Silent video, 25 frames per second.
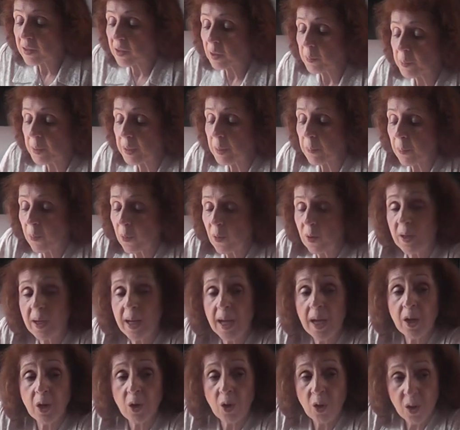that are being poured
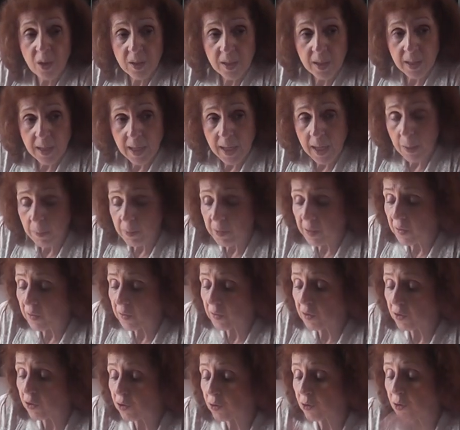out on the
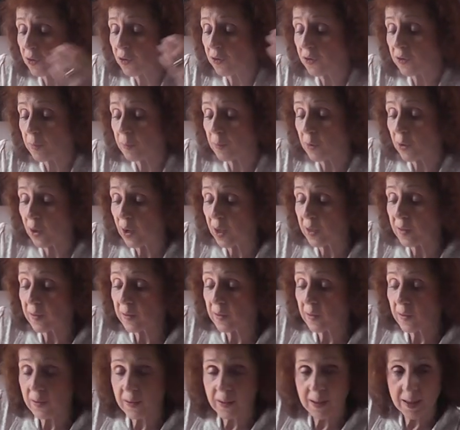inhabitants of Jerusalem, God
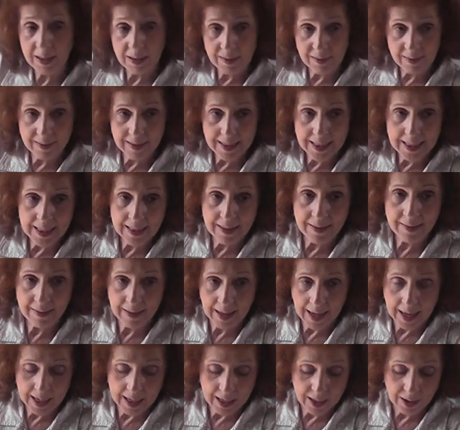says it's His
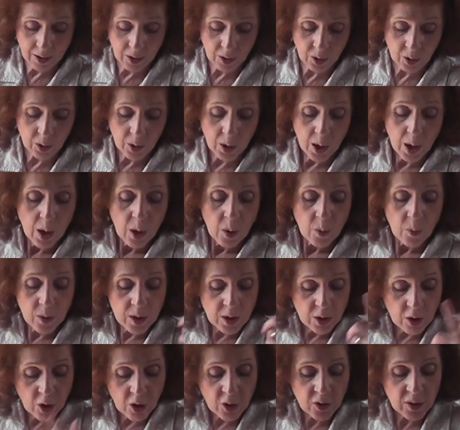anger.
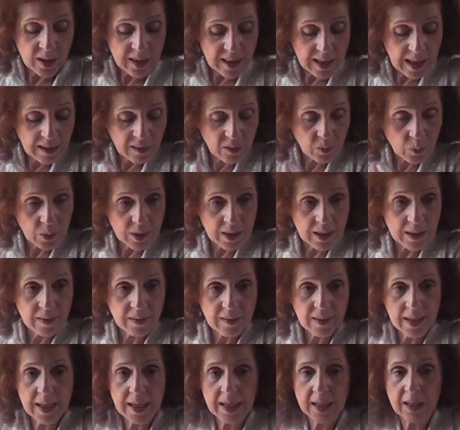We know that that's what He's
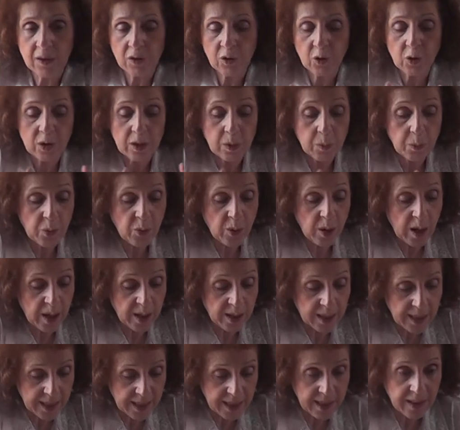saying. He's going to pour
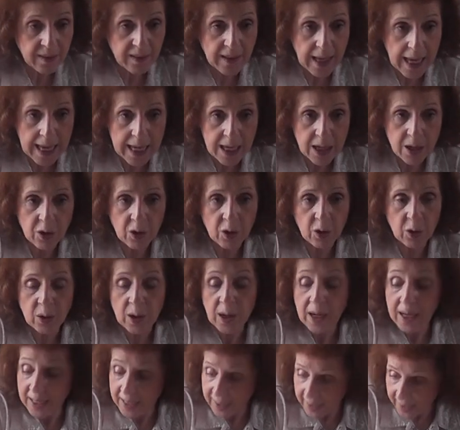out His anger,
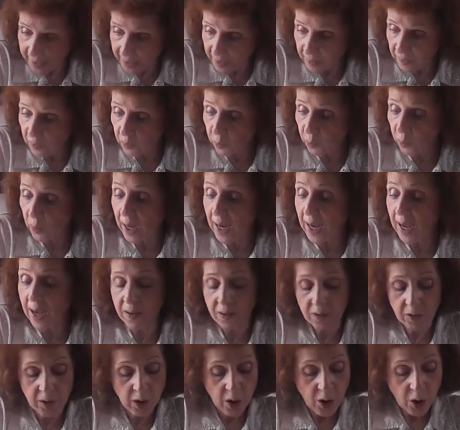His
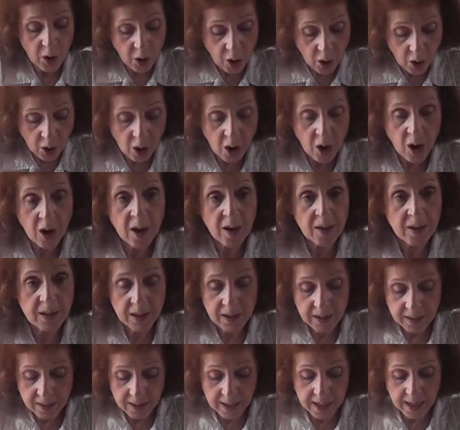wrath
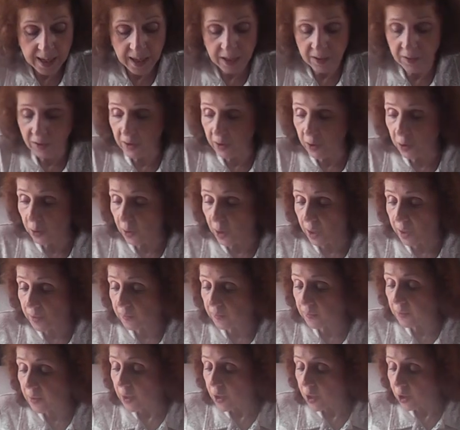on the
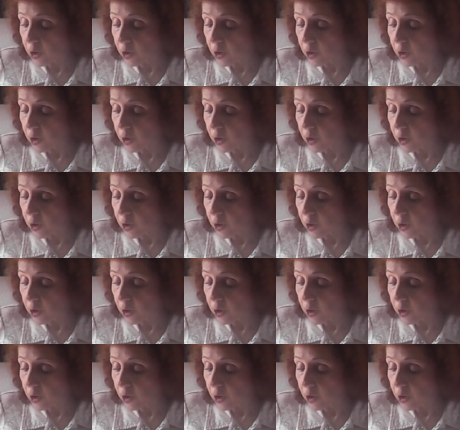Antichrist.